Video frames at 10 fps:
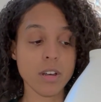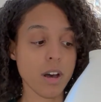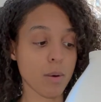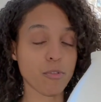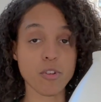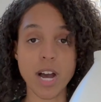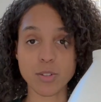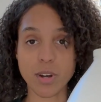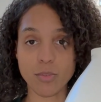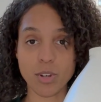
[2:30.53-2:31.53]
If you guys
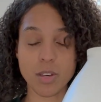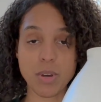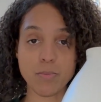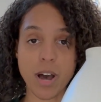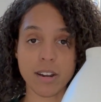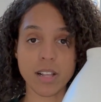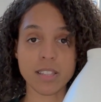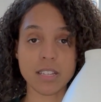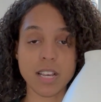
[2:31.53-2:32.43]
want the really big bottle like this,